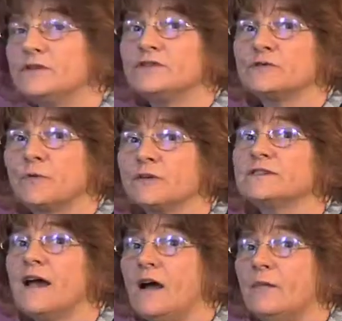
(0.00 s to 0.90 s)
in the business
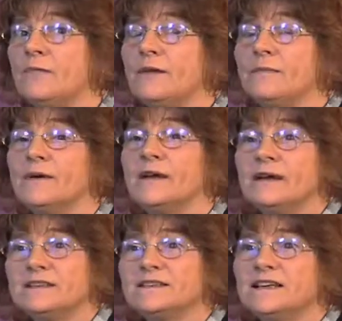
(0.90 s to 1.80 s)
world to help them
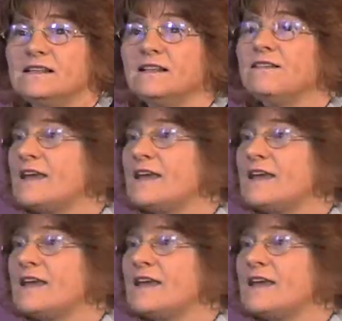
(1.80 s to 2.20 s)
to see